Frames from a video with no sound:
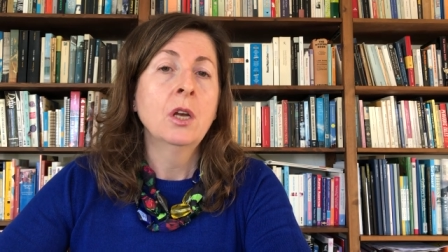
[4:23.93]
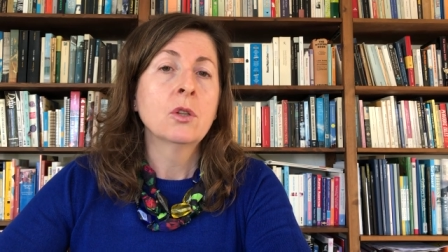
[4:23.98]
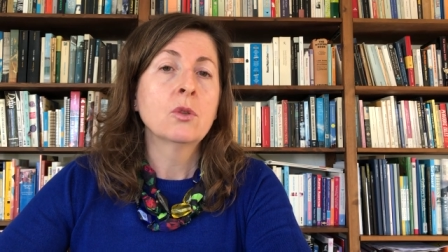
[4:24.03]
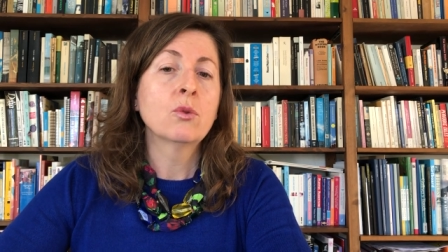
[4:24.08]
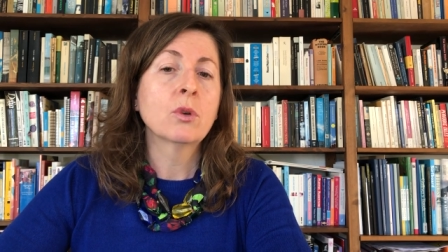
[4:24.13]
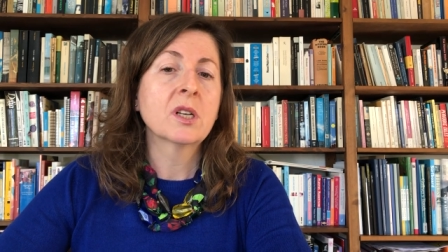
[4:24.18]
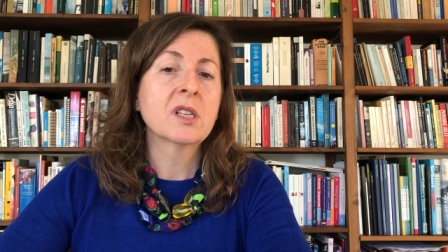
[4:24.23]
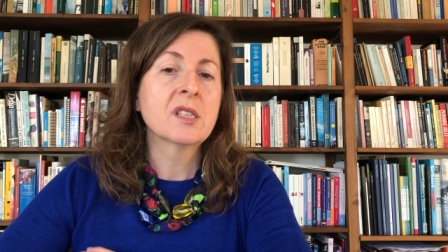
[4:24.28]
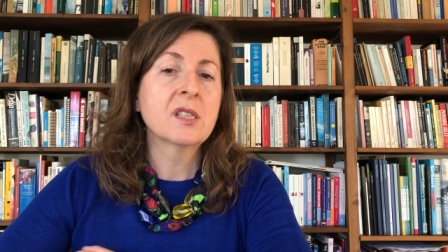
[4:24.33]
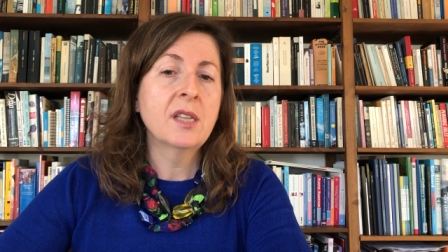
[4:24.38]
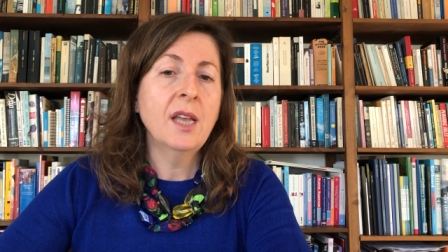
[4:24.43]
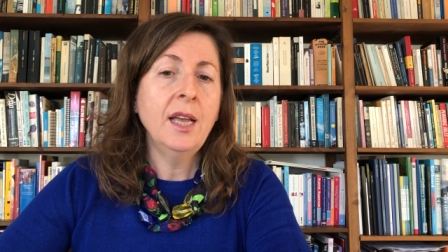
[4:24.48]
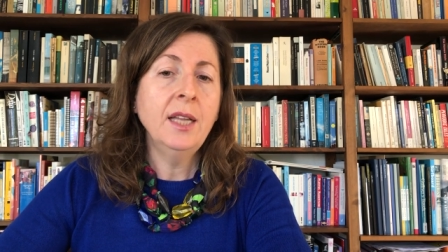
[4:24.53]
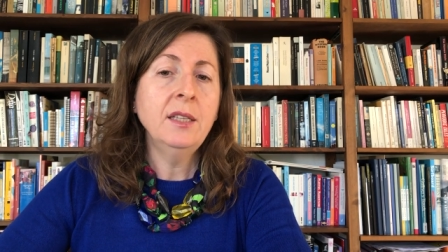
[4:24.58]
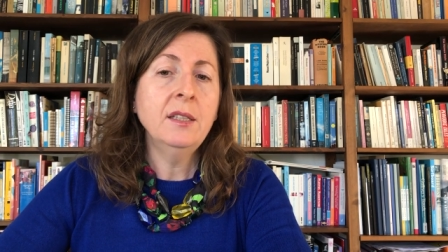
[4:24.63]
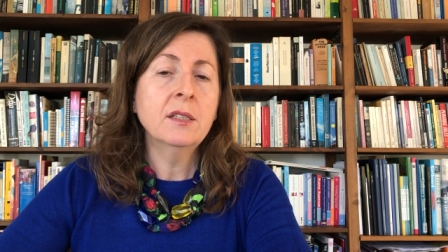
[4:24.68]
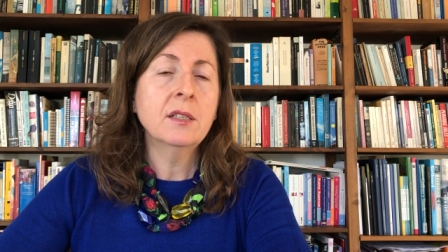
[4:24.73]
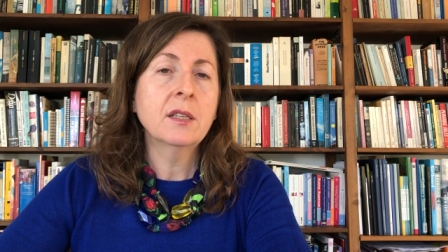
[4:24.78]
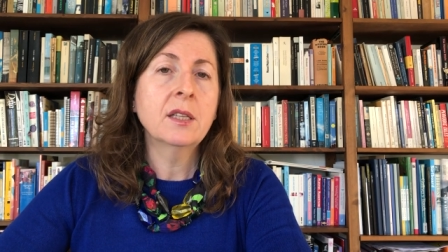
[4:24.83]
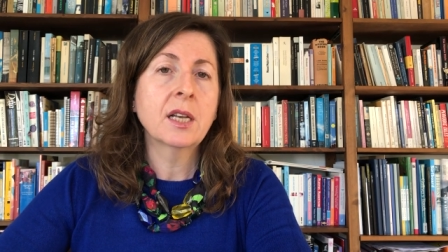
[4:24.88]
to
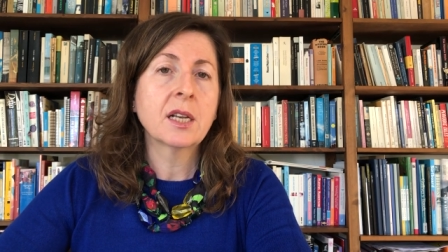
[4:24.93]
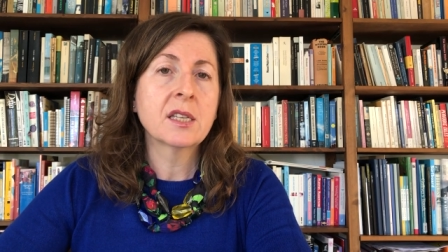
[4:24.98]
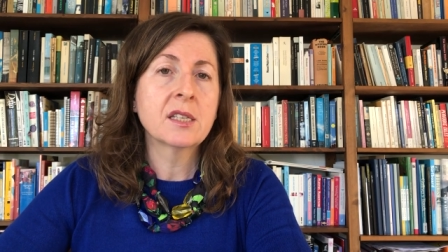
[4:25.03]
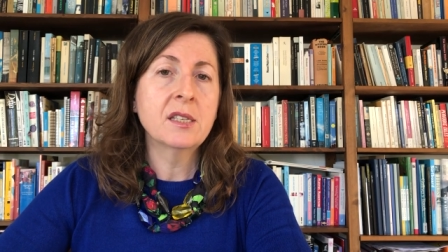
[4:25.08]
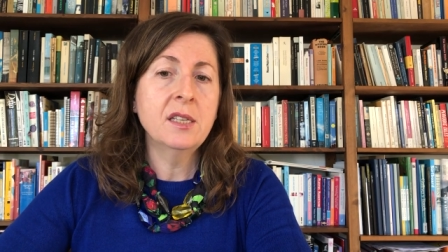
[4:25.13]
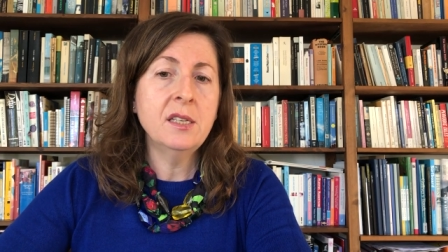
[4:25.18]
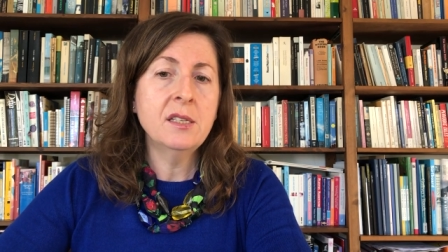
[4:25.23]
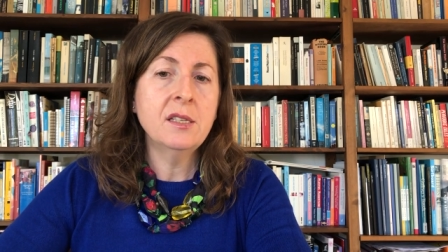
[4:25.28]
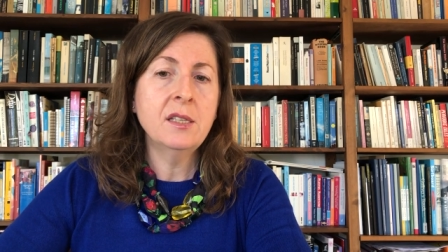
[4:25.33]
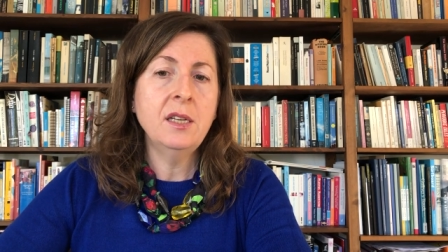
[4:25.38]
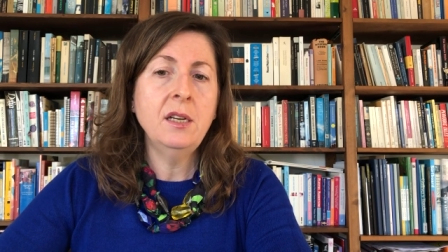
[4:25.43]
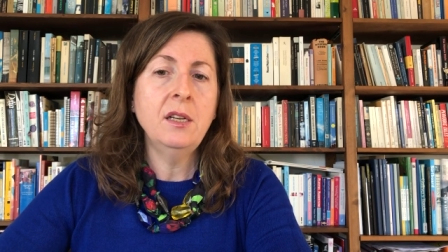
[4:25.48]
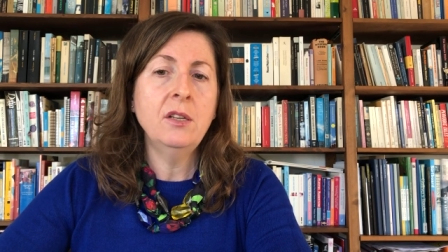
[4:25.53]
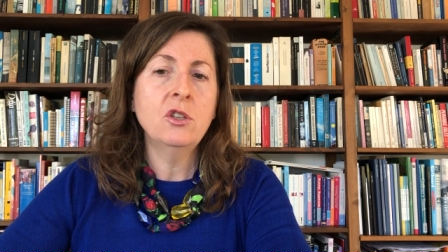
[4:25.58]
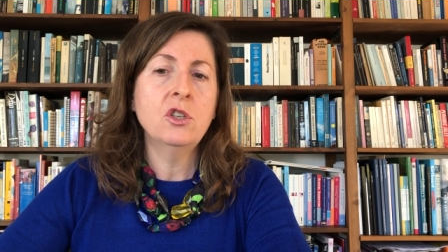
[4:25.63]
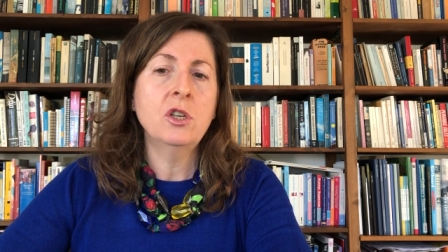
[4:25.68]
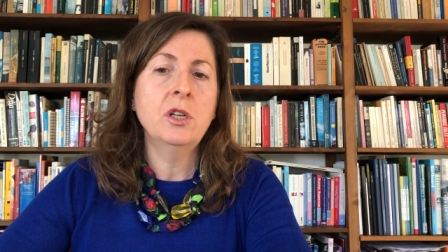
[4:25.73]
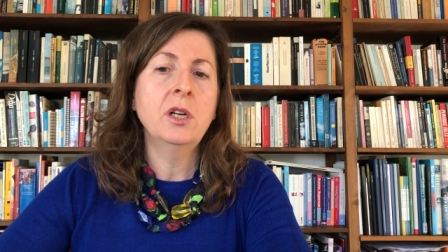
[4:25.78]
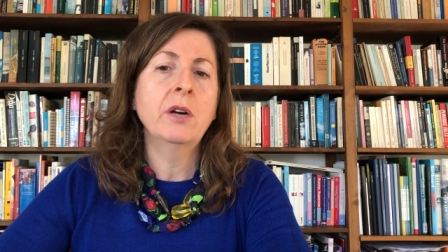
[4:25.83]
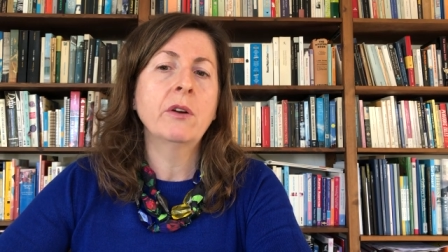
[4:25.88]
extend the
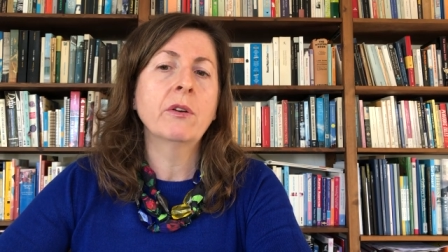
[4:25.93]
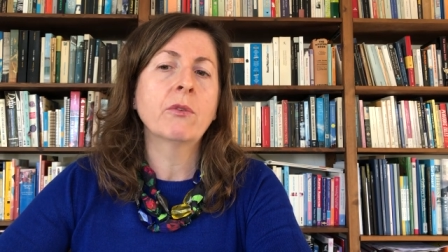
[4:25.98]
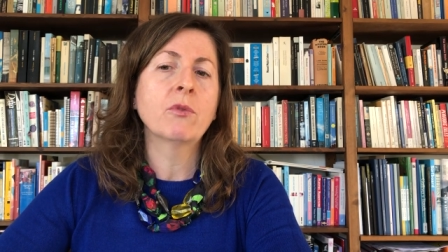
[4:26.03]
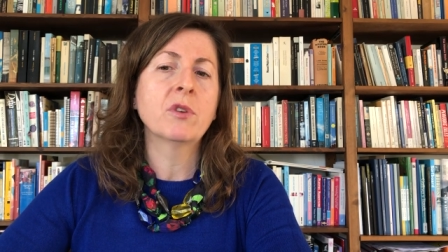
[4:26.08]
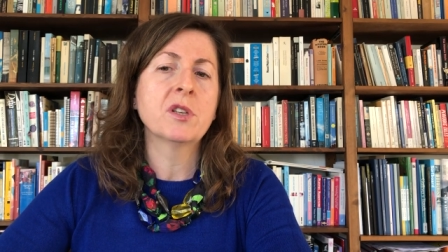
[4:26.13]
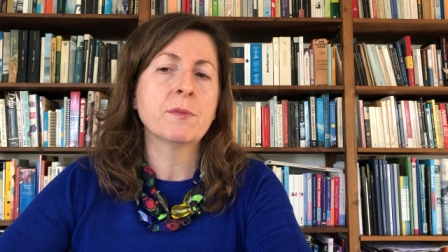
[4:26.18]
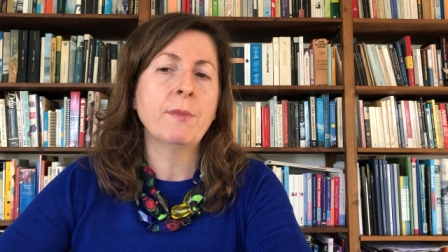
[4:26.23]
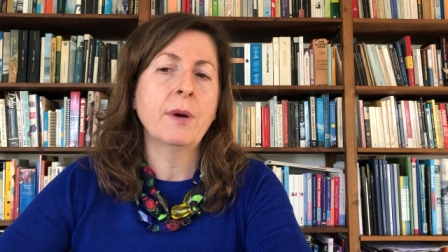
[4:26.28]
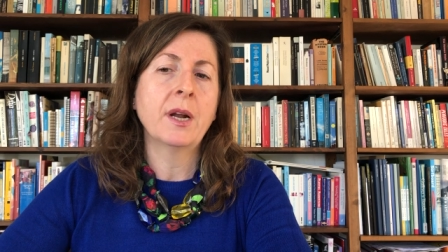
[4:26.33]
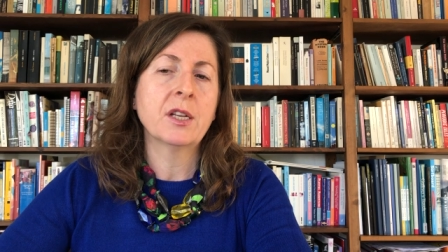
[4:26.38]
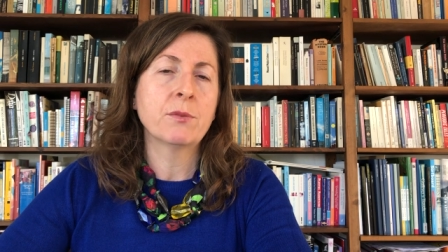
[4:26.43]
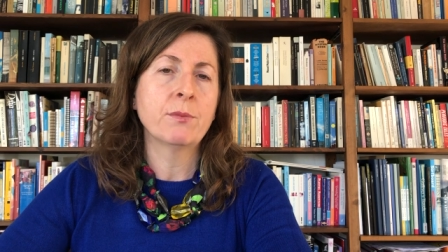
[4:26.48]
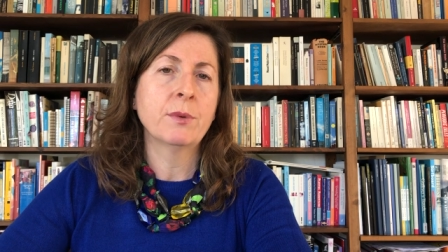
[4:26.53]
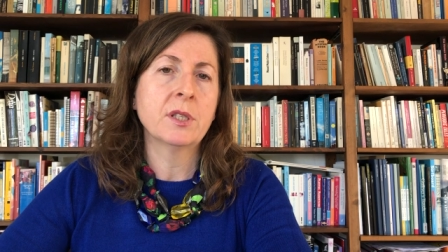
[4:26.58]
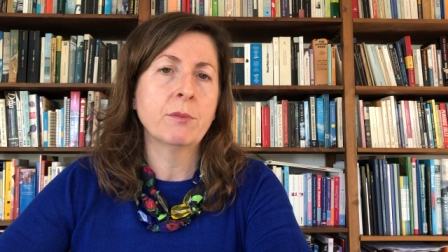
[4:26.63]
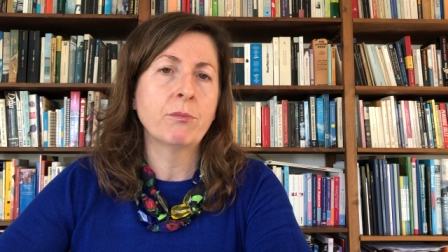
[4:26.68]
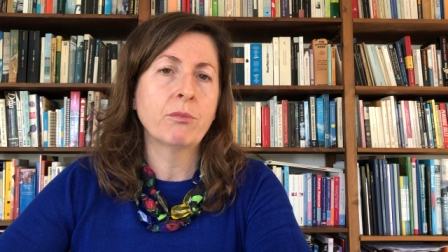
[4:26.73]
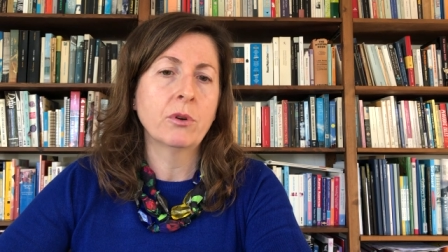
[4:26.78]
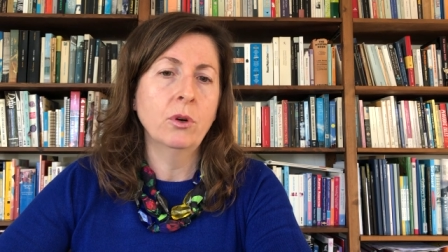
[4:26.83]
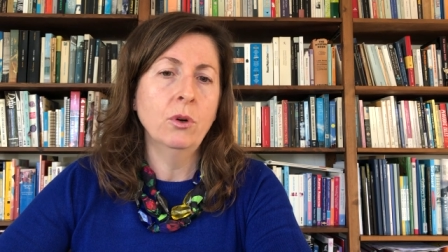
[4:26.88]
existing generic risk
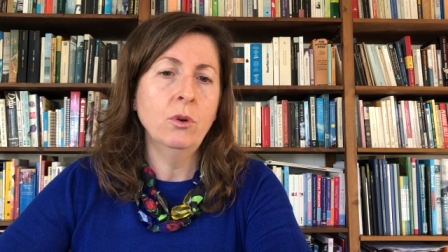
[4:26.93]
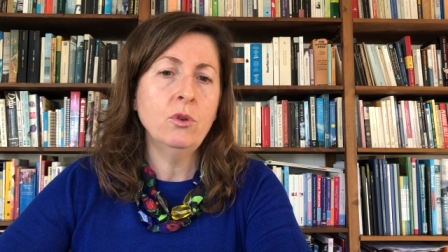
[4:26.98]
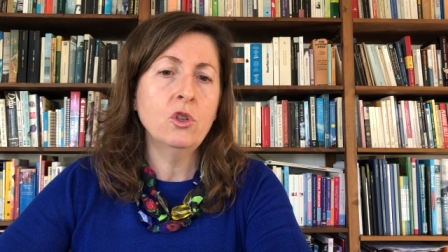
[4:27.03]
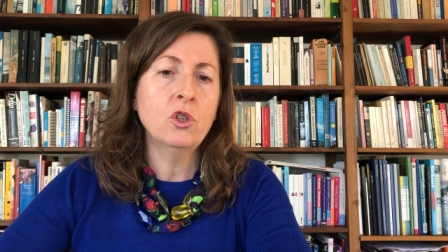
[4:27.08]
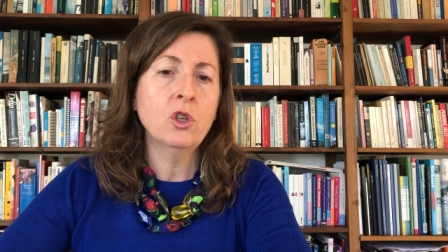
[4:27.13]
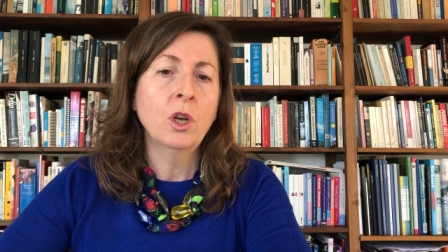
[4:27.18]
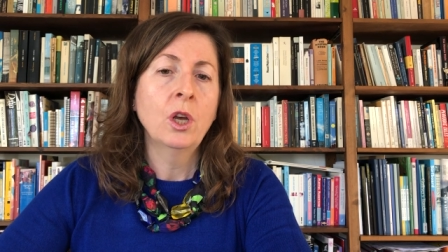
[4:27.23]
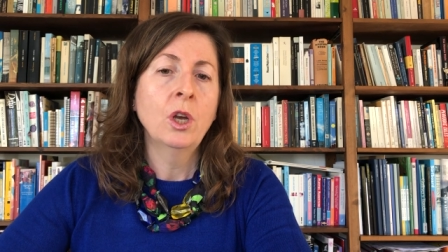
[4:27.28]
management approach